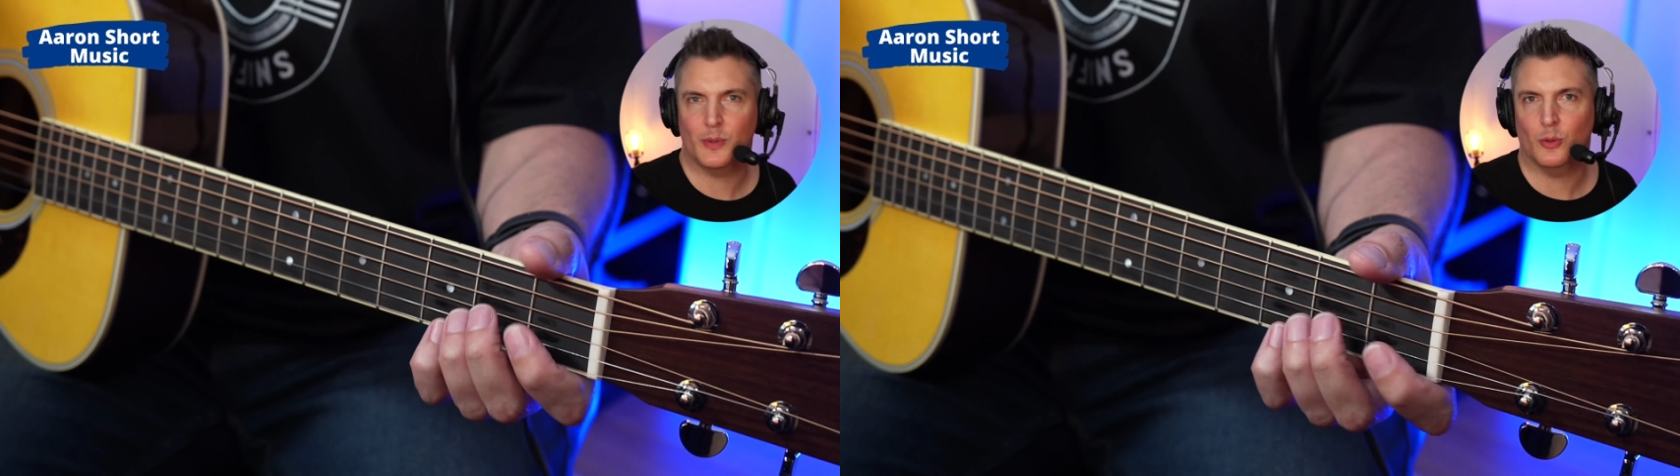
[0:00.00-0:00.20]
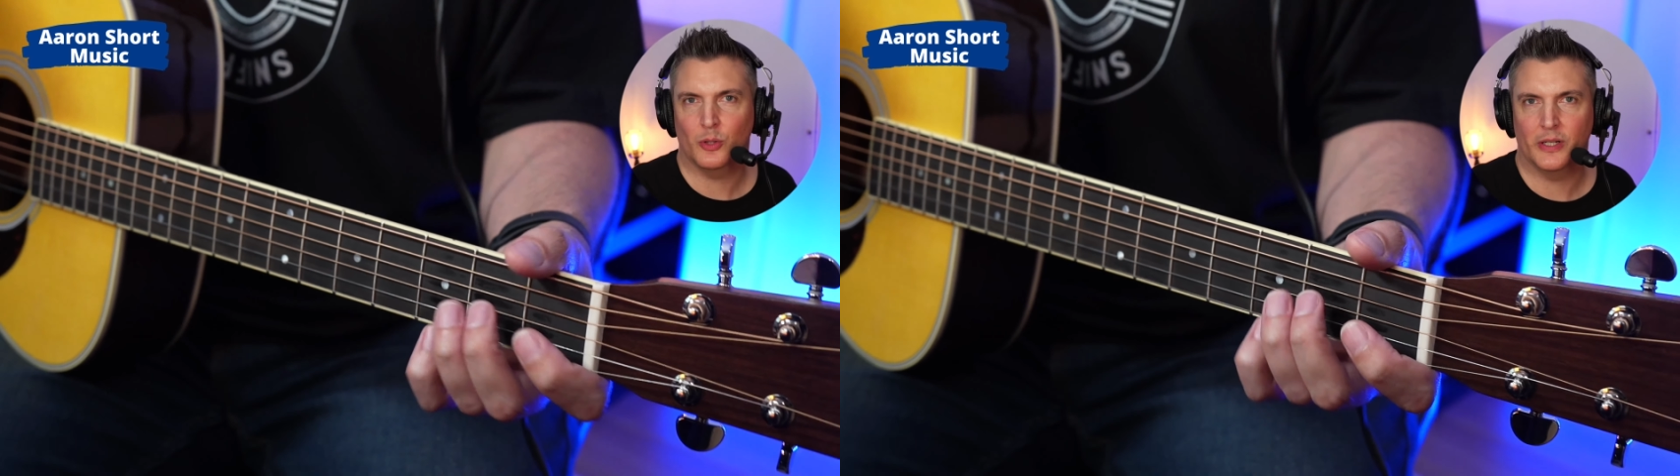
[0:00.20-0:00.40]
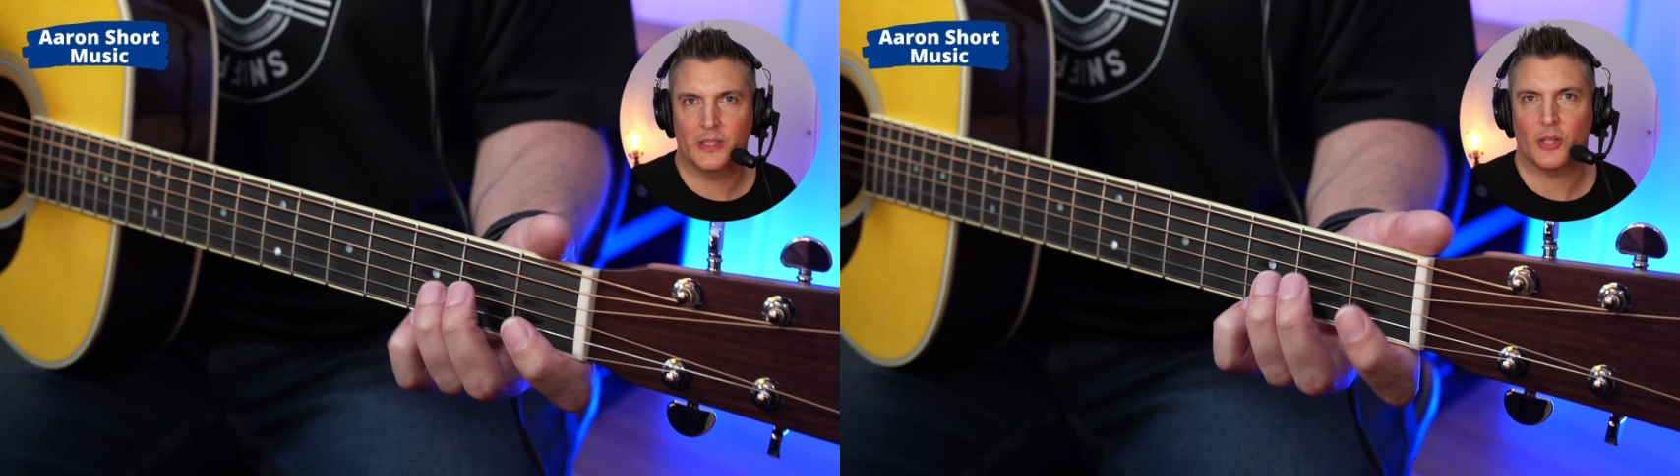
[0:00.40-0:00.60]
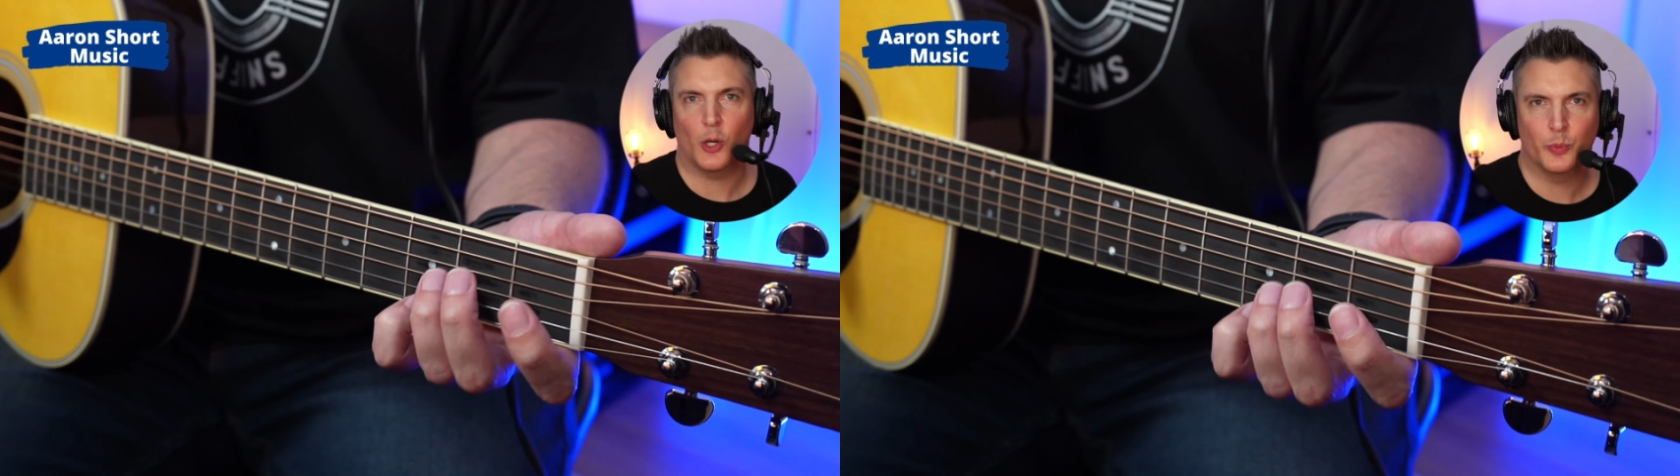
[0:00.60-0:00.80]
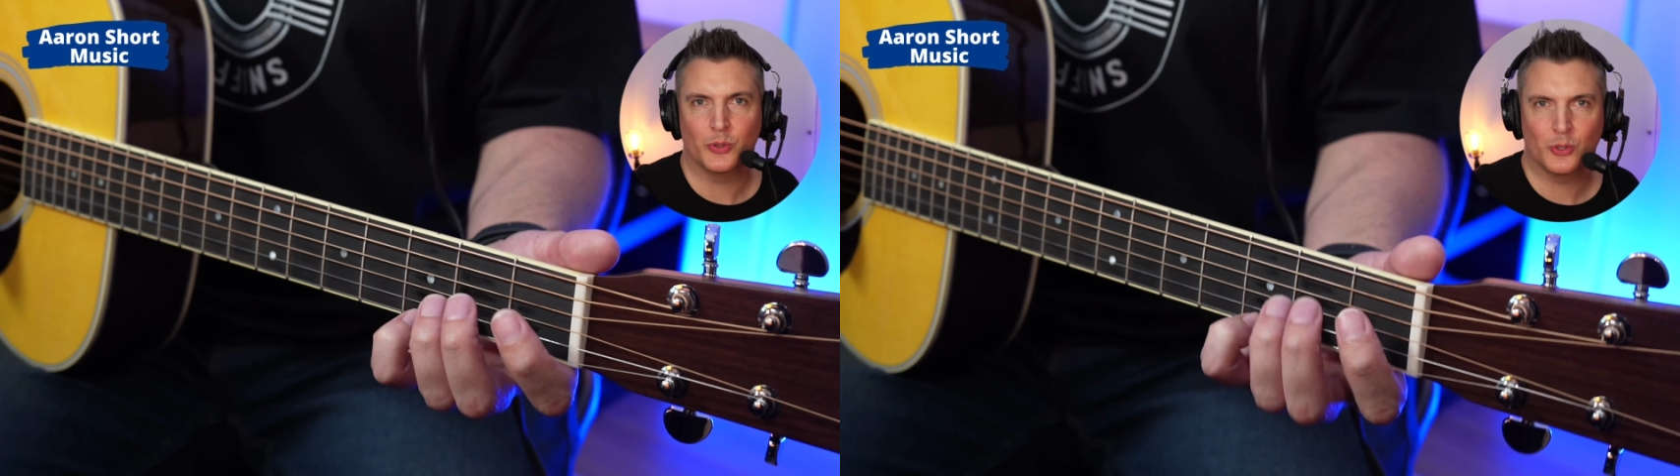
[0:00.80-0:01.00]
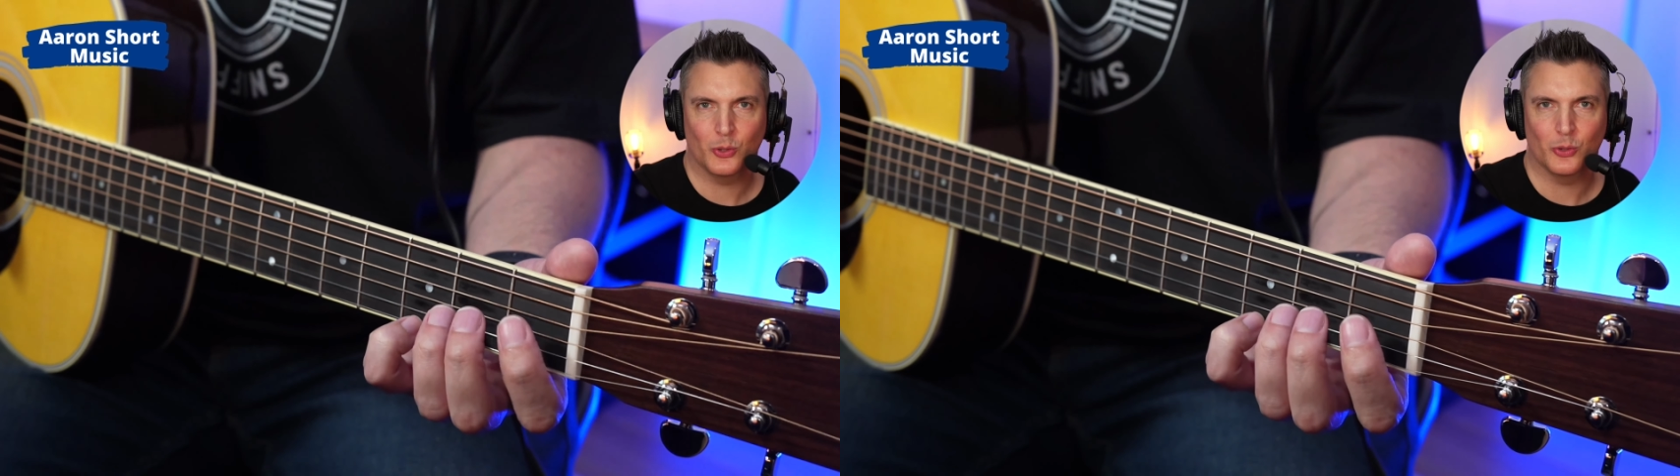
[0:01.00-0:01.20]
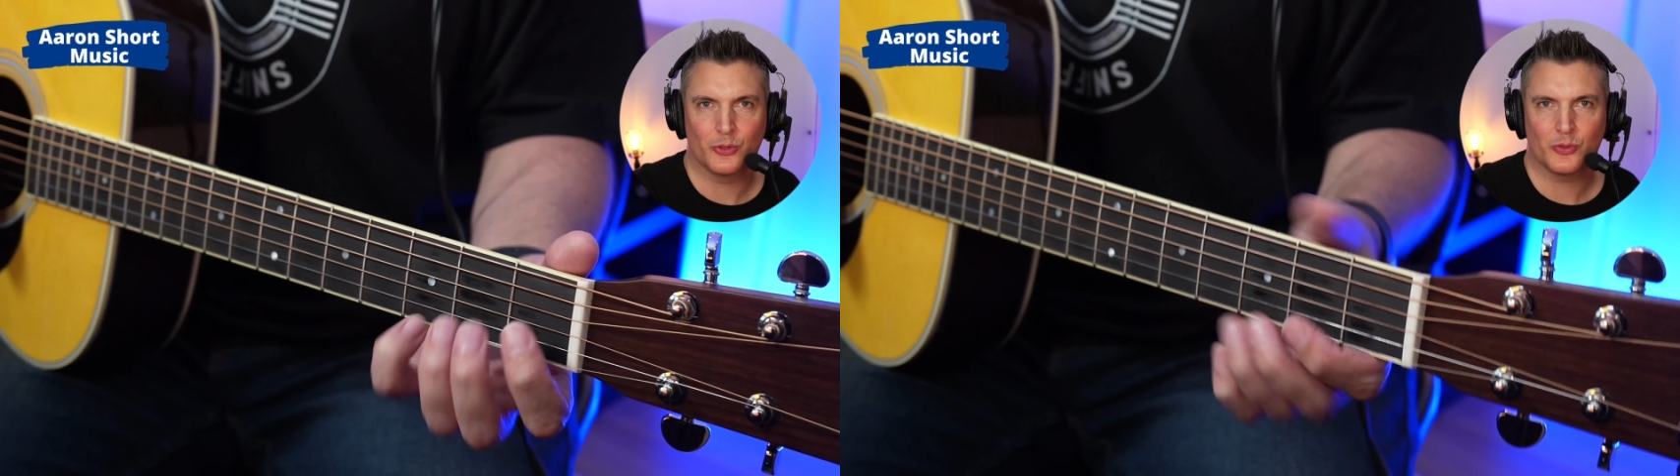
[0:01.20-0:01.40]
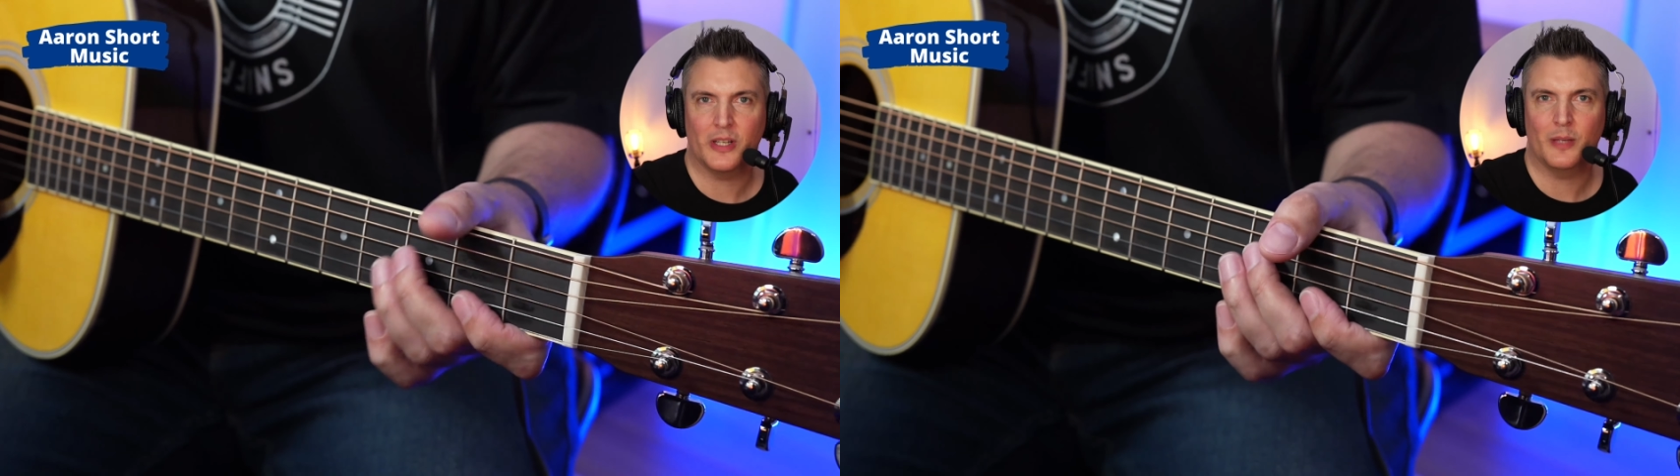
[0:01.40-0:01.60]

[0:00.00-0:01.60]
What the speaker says: people learn is open chords, right?